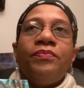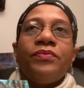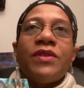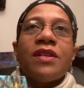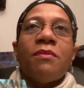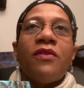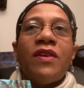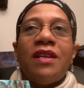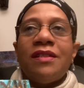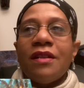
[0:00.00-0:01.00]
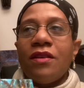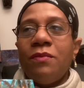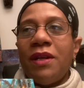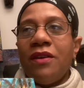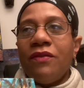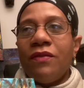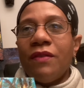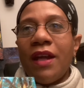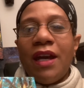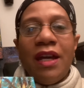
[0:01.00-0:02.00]
Some of it is a little bit of
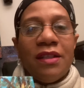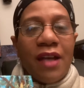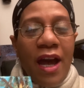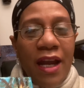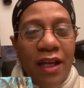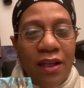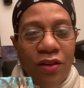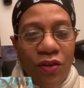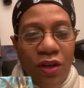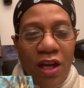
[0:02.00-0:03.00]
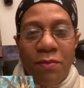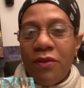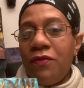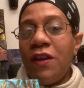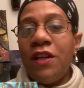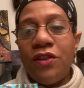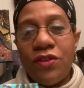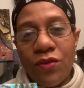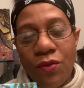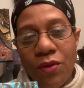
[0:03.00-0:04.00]
like anxiety to hurry up and
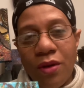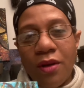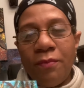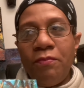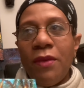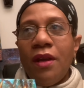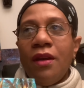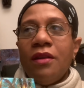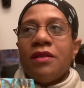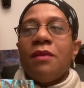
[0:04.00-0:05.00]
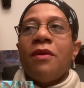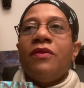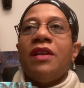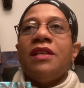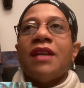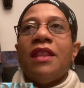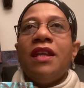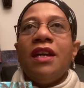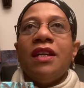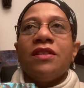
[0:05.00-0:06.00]
finish, or some of it is I
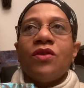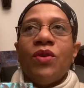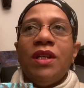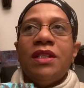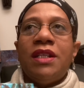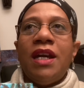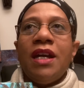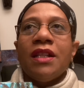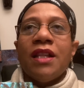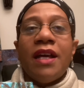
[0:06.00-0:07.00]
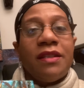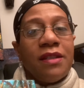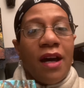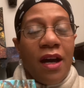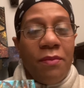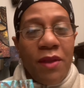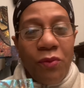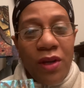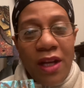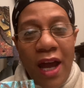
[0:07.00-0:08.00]
think it's going to take less time than
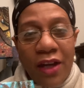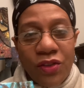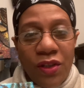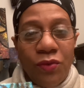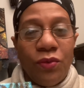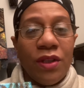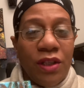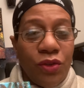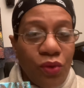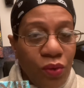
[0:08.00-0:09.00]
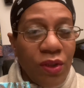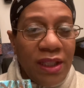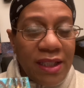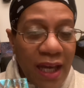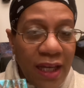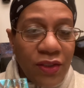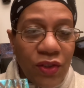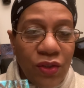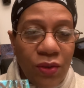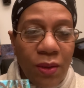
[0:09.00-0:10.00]
what it actually really truly takes to
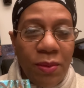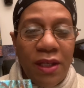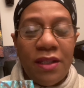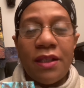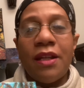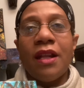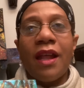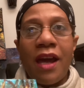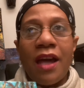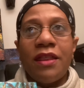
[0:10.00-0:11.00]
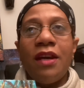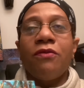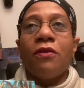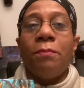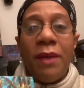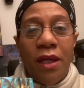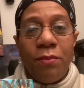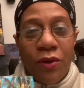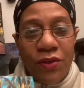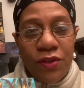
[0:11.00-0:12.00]
do a piece. And now I think for me
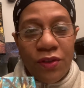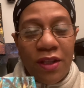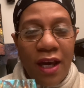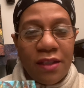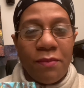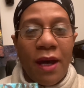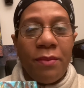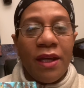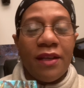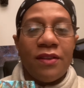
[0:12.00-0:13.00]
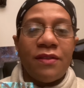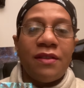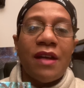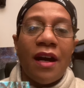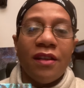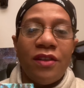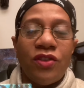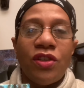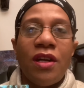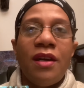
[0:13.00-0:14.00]
personally, that's my biggest challenge.